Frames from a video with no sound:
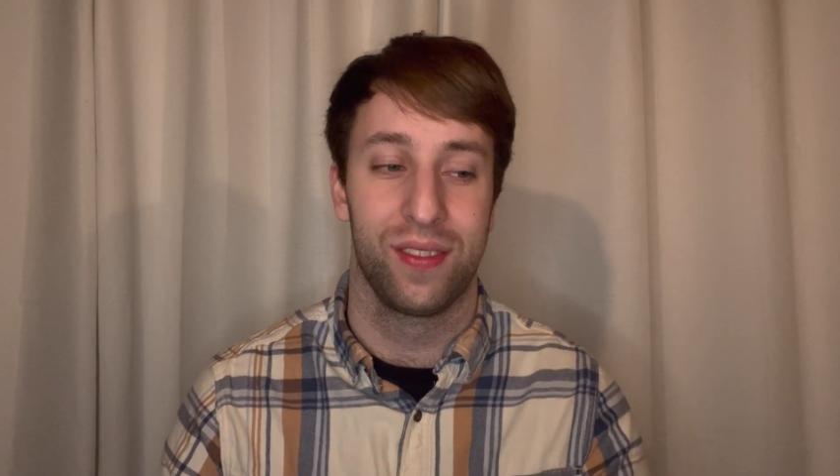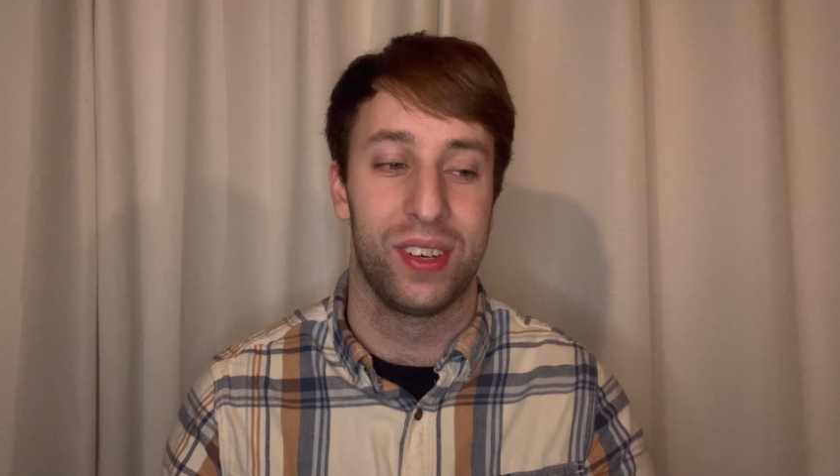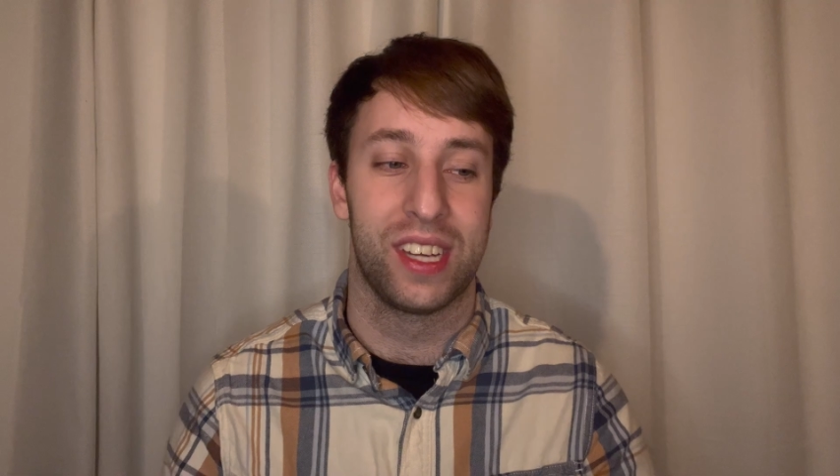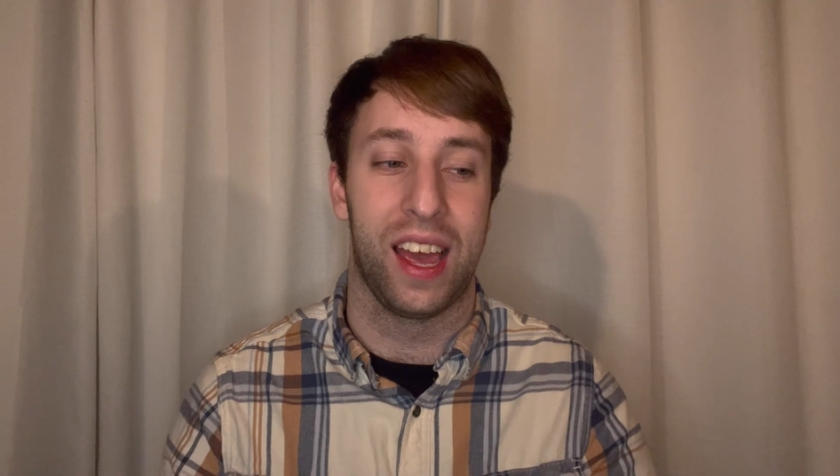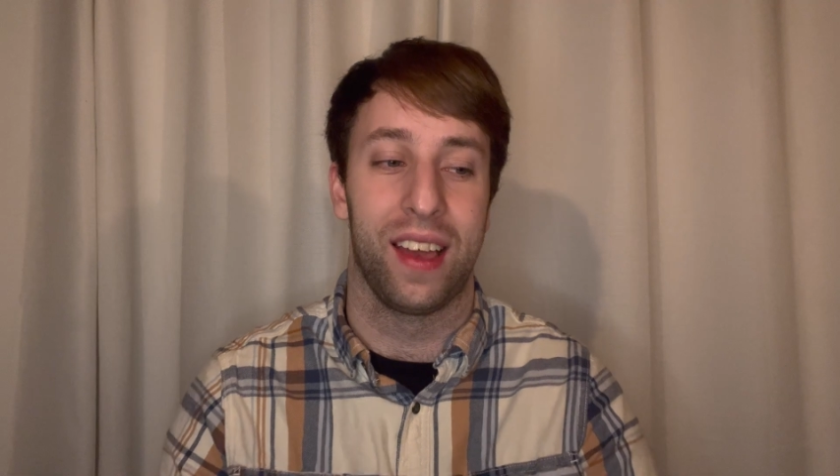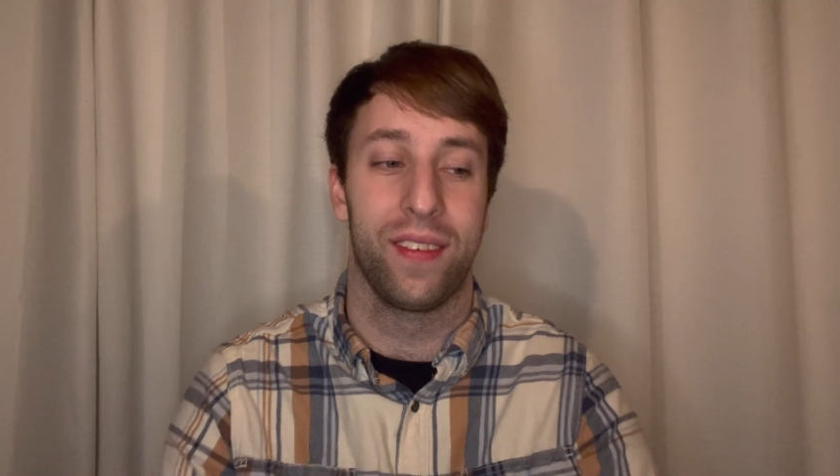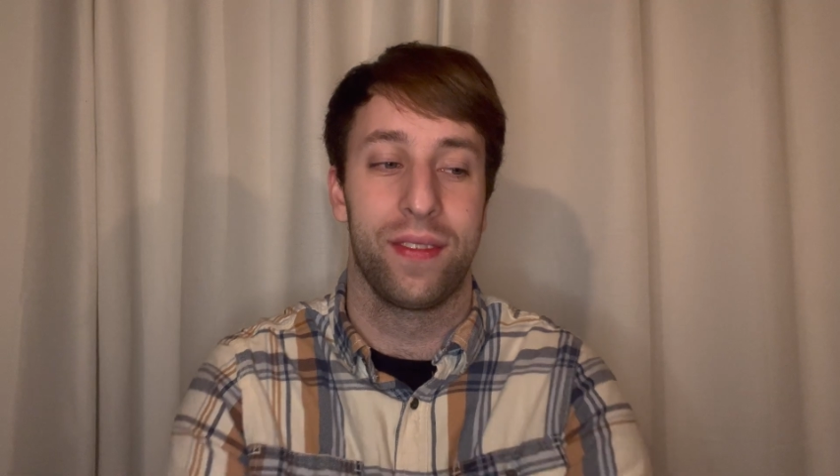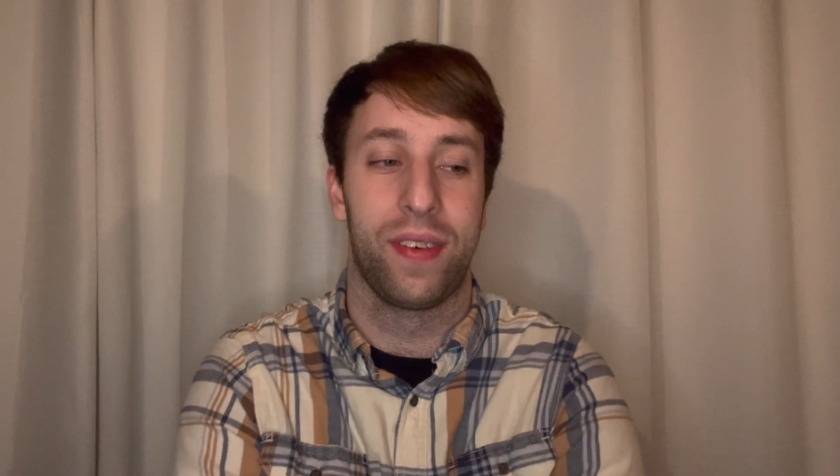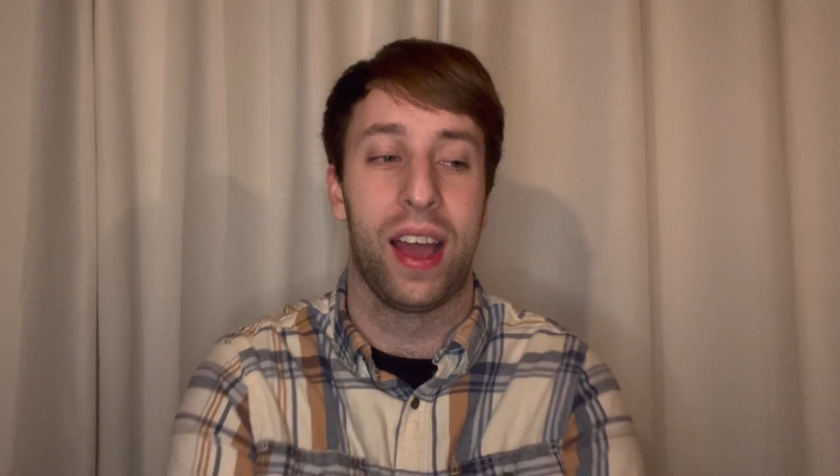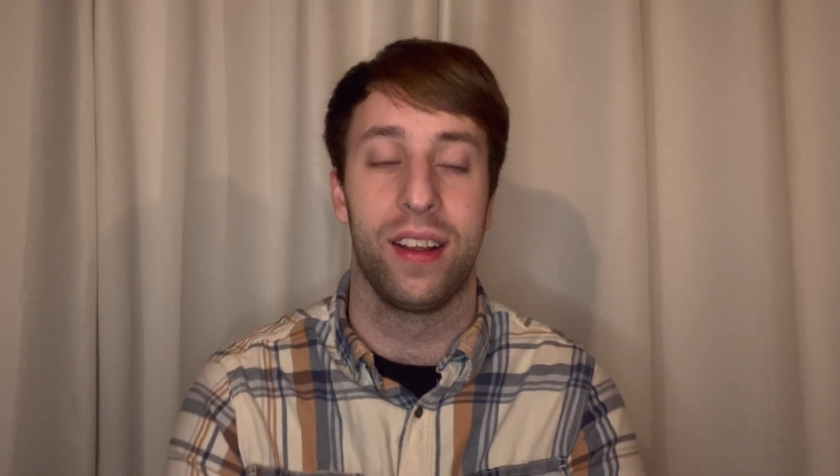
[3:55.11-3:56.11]
which I
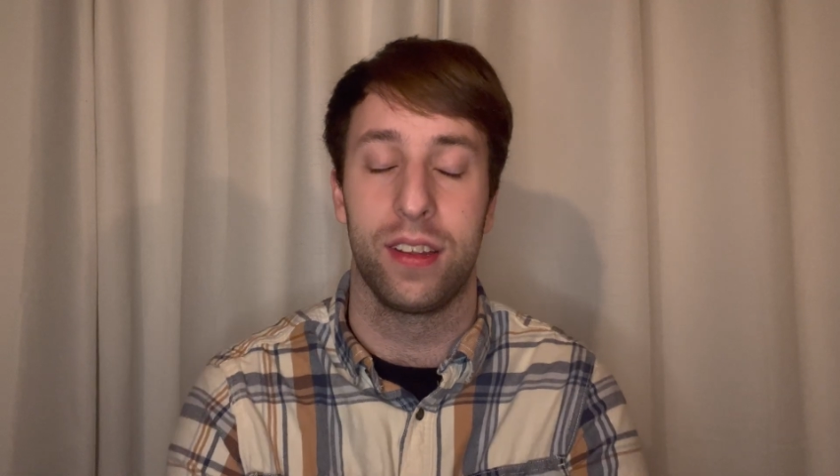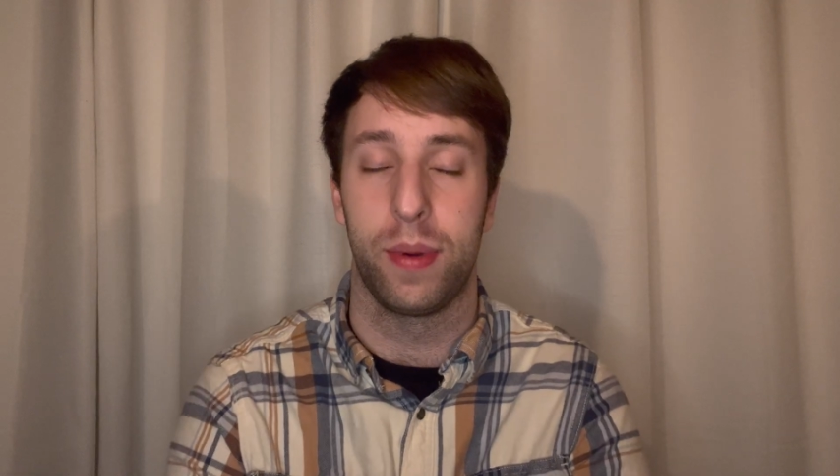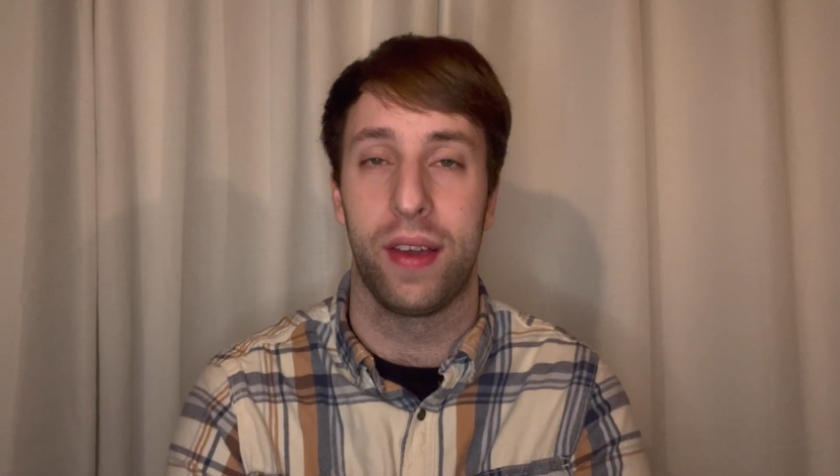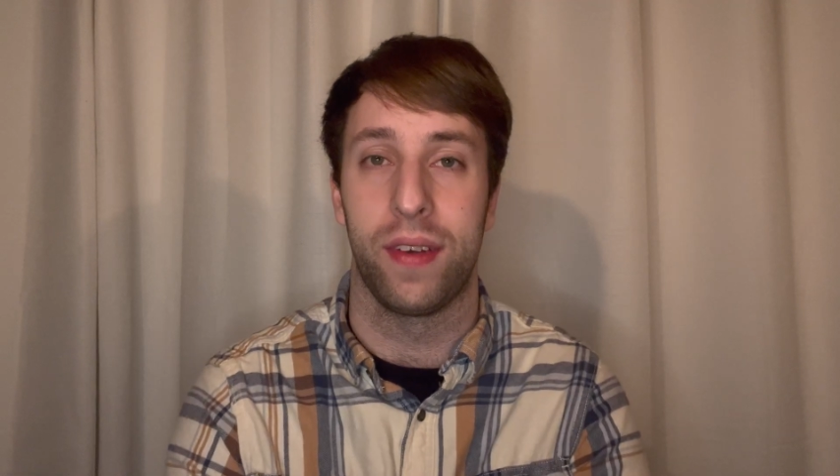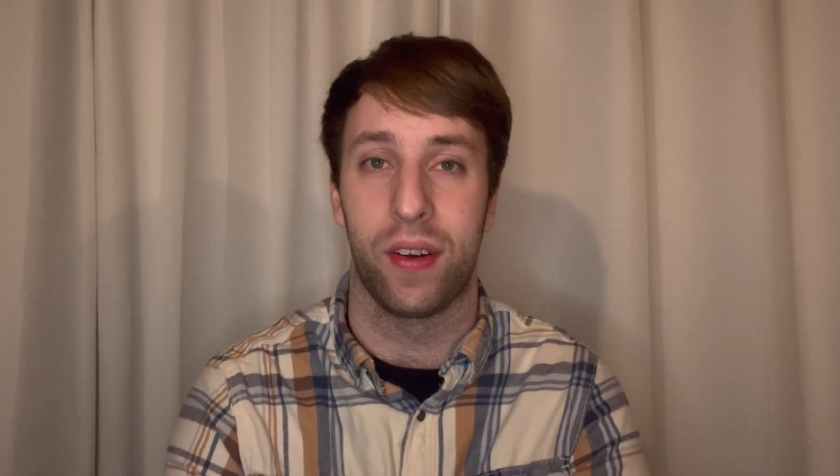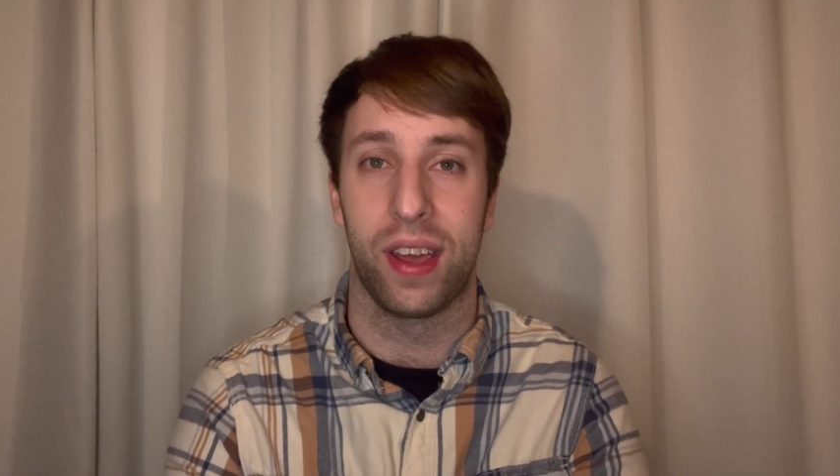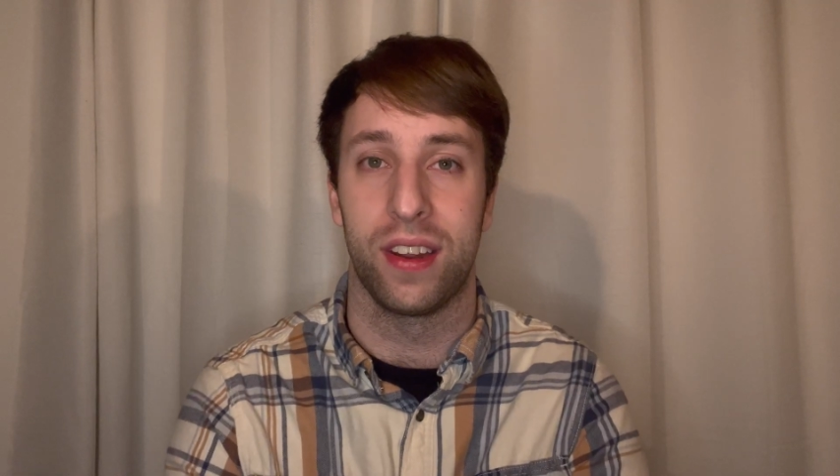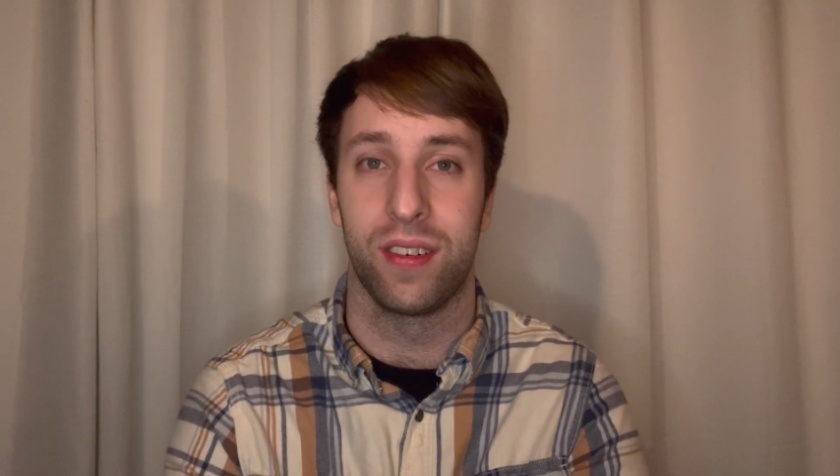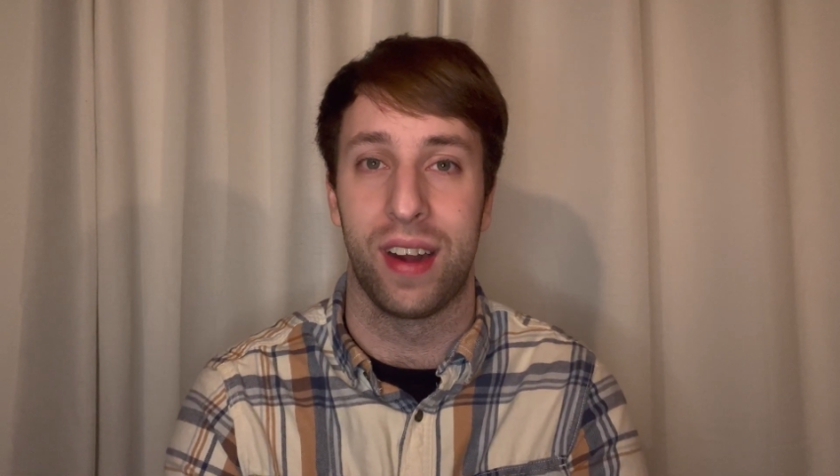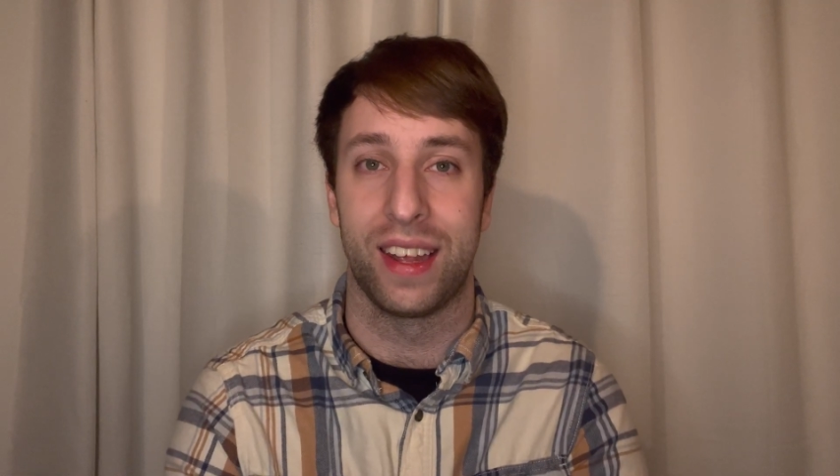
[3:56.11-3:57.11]
find to be very
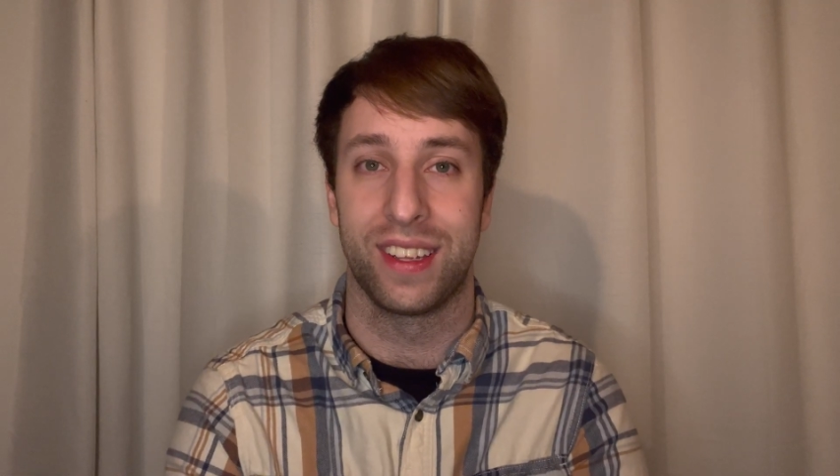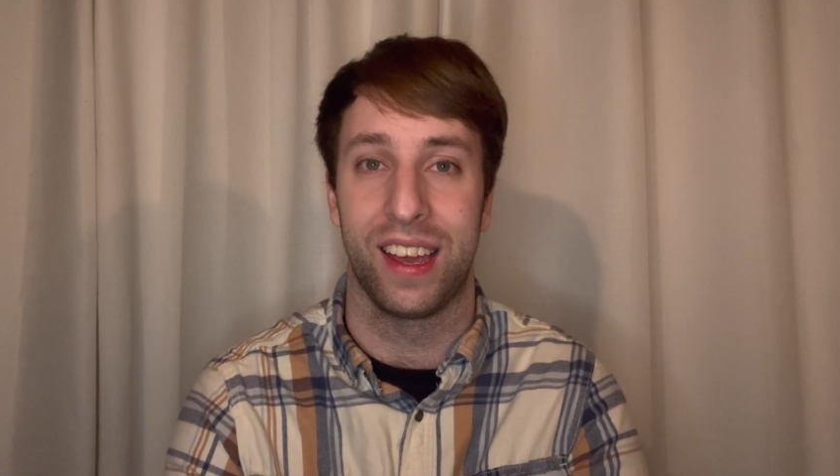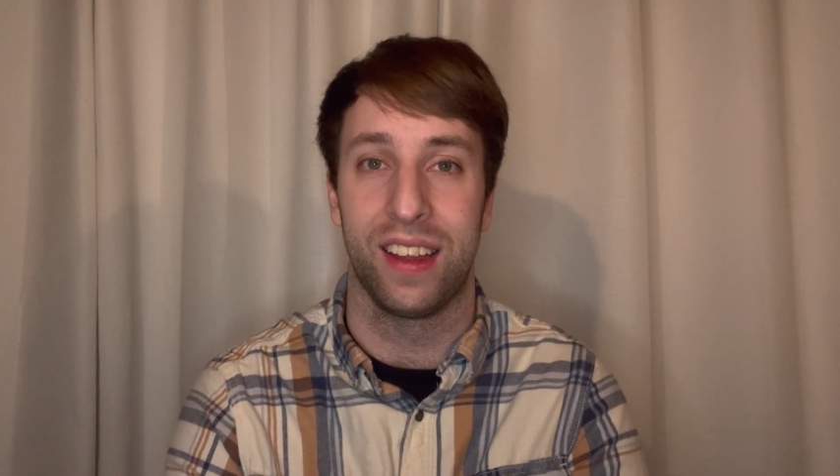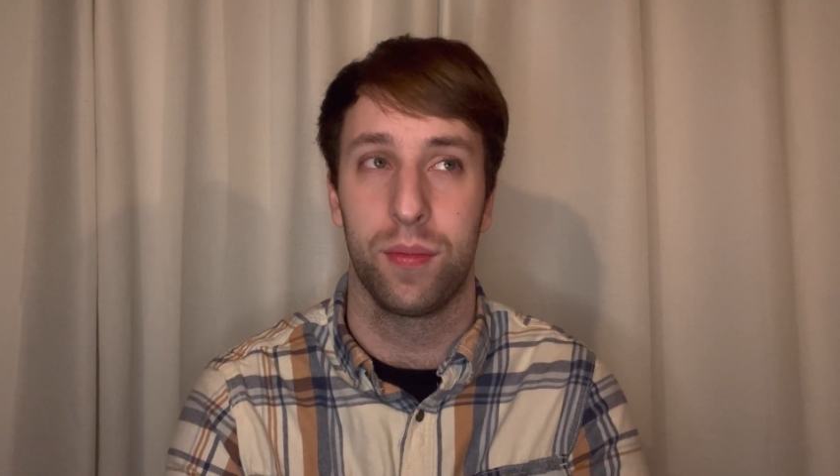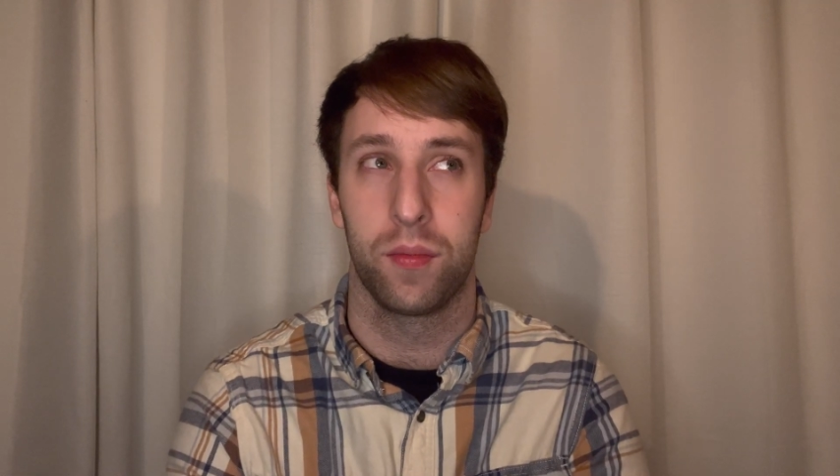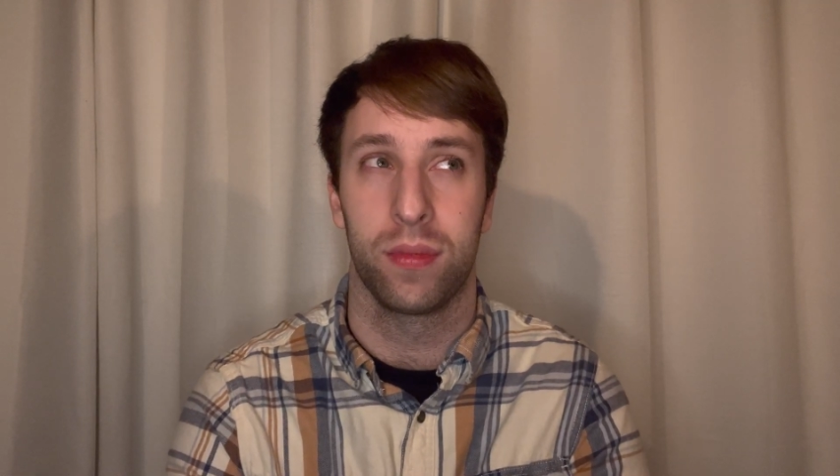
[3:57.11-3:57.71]
interesting.